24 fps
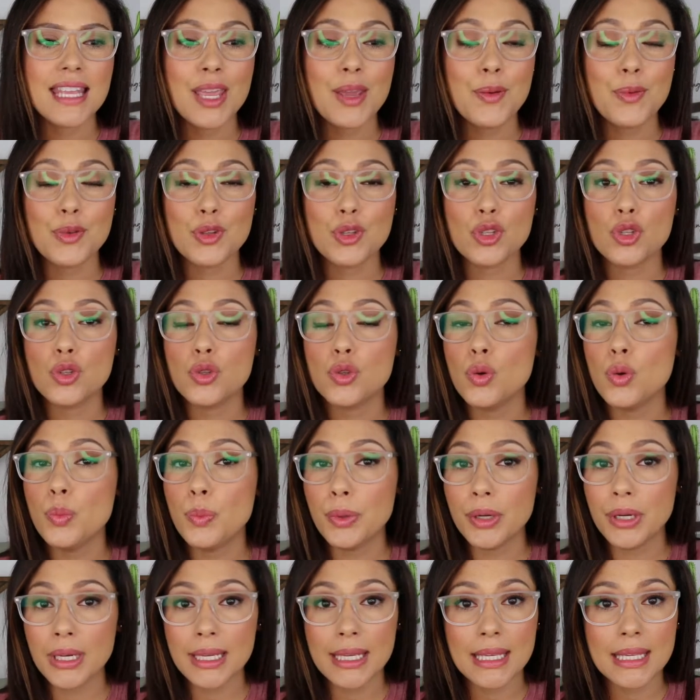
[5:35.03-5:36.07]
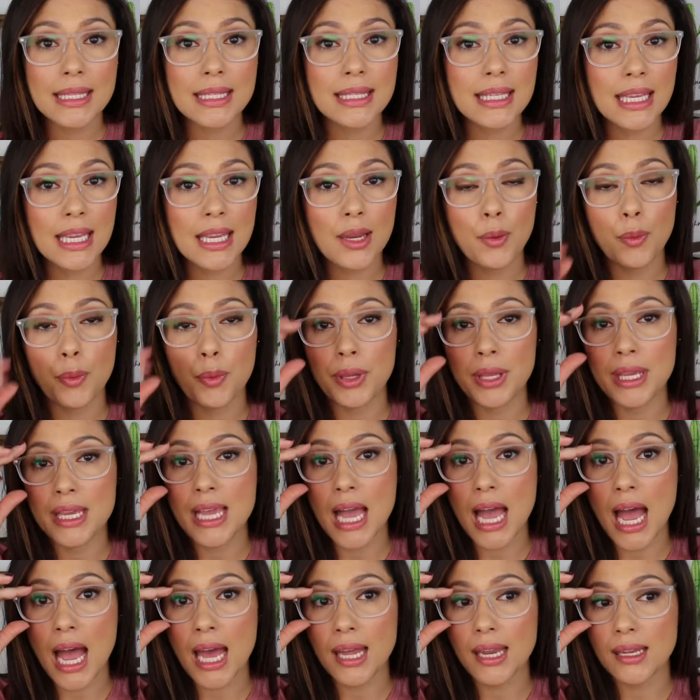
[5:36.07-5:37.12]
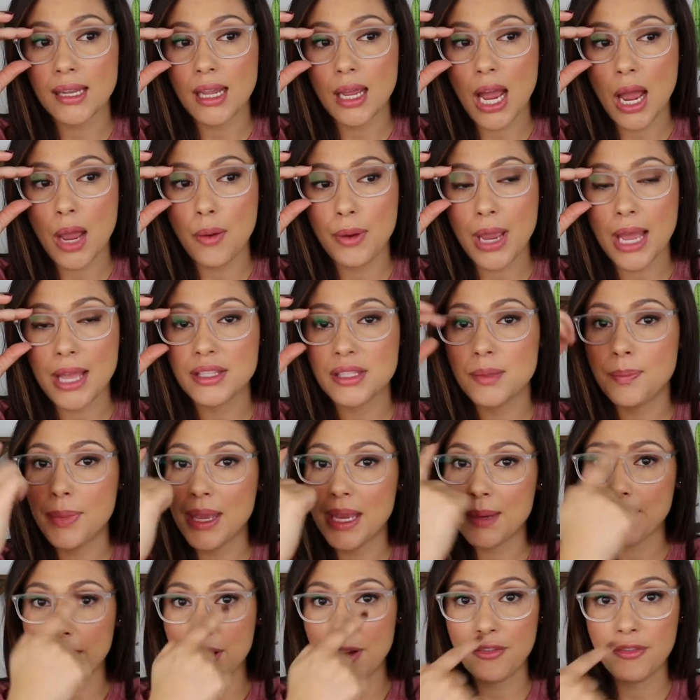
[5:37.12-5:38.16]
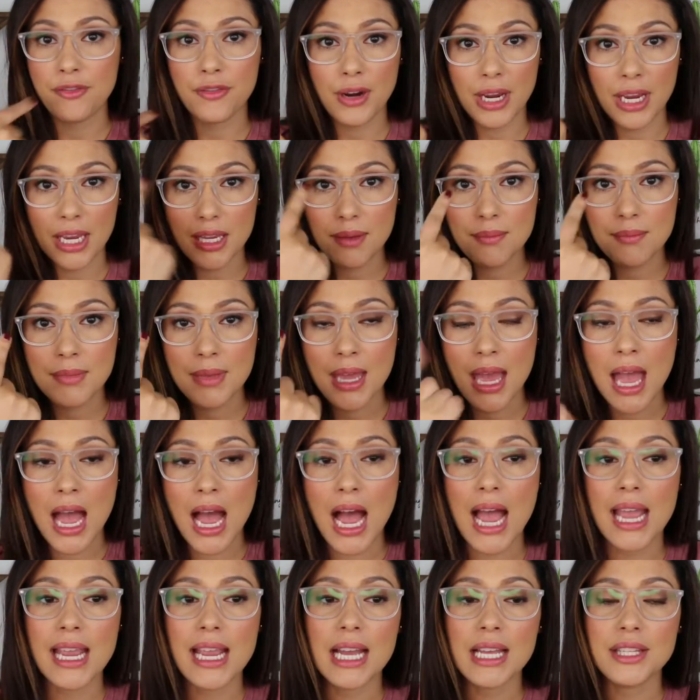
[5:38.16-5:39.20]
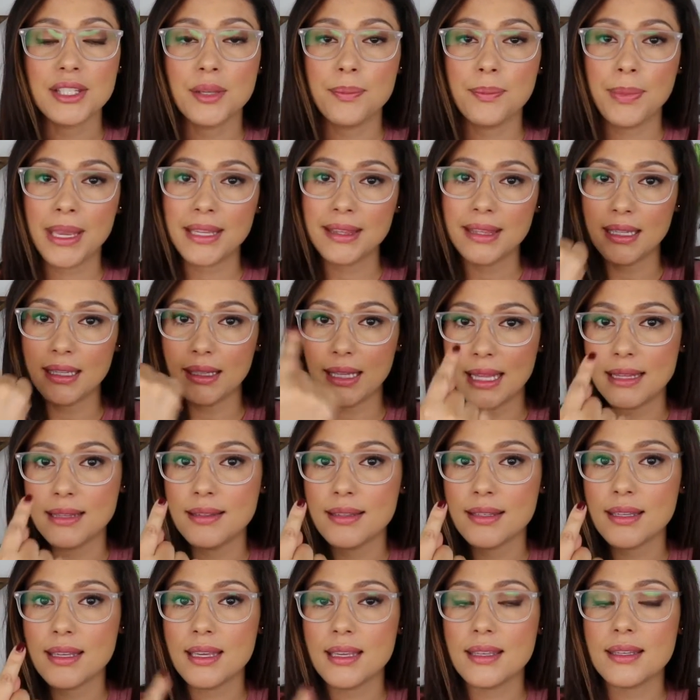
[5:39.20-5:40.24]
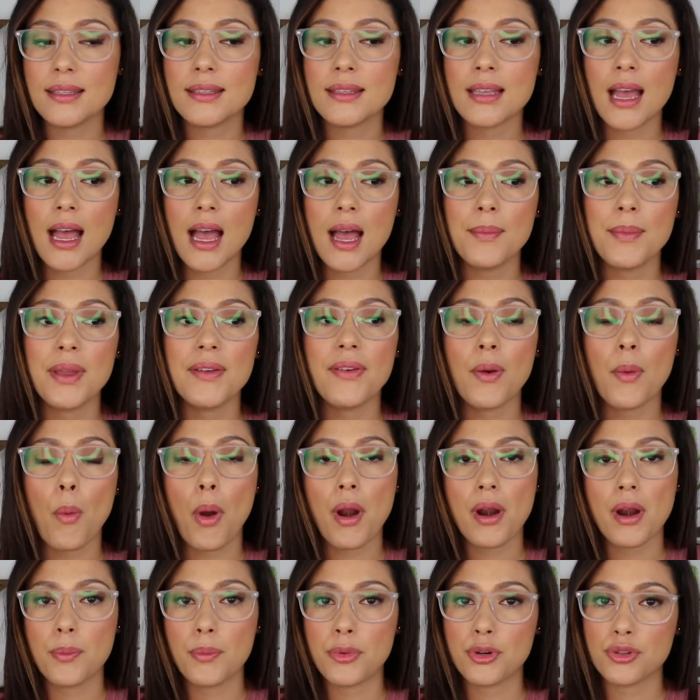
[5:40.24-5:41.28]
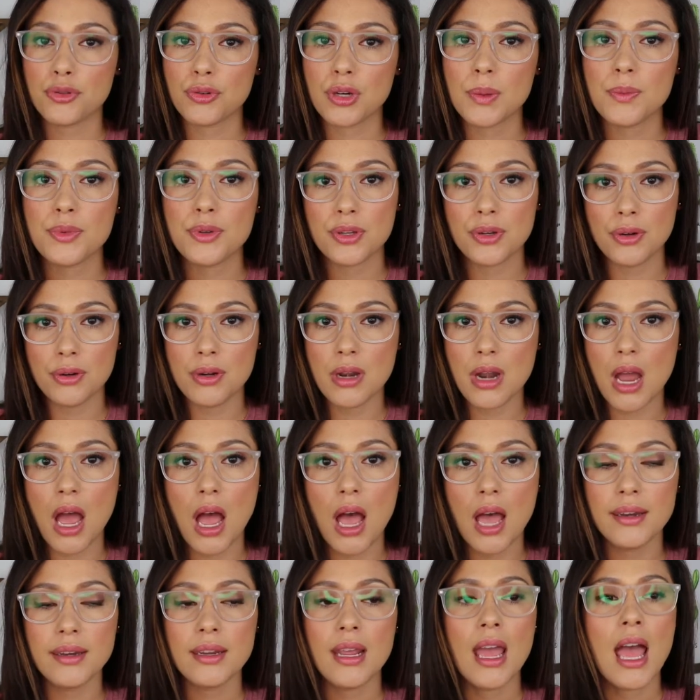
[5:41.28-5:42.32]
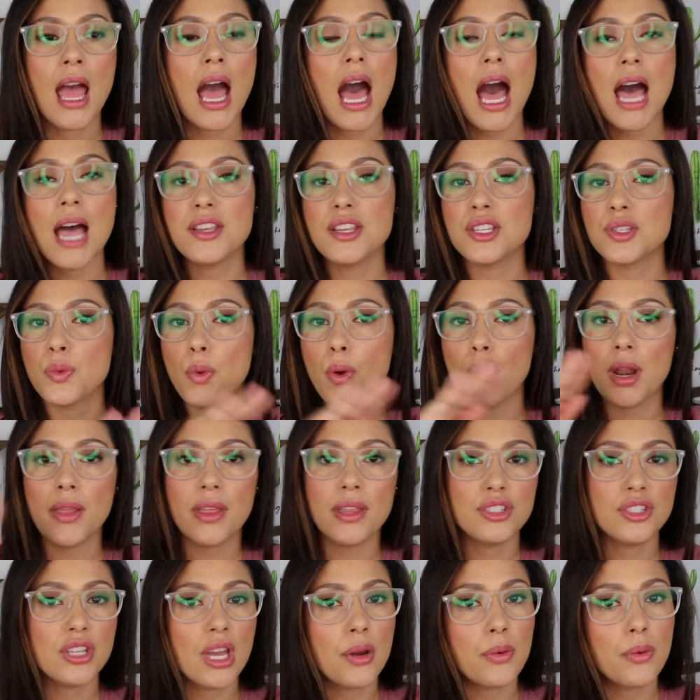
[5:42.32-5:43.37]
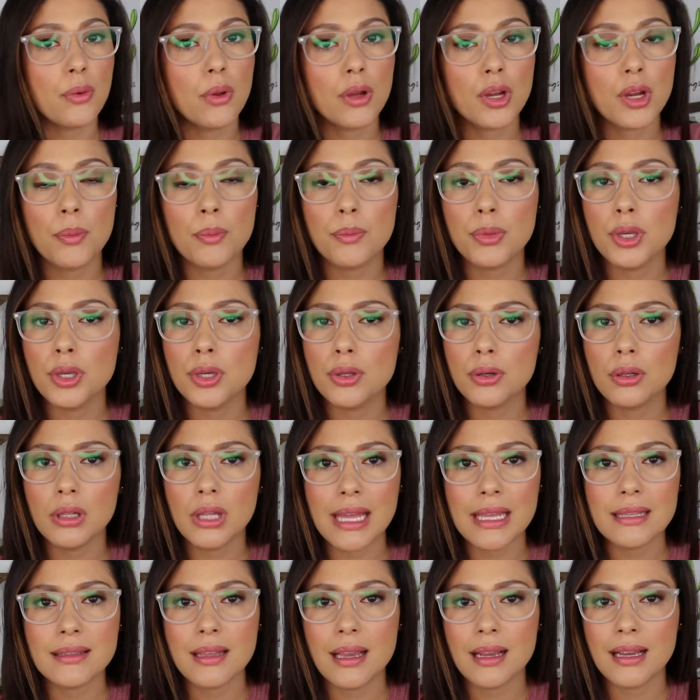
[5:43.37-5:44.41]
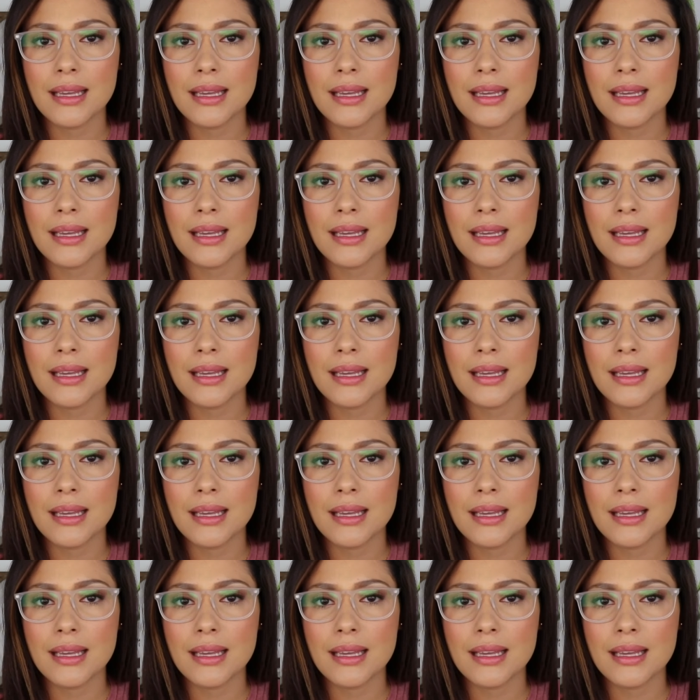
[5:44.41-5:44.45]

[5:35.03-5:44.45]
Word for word: it was super easy. We got, I got to pick my frame. I got to pick the lenses, um, if I wanted a prescription or not. I just wanted the general computer lens,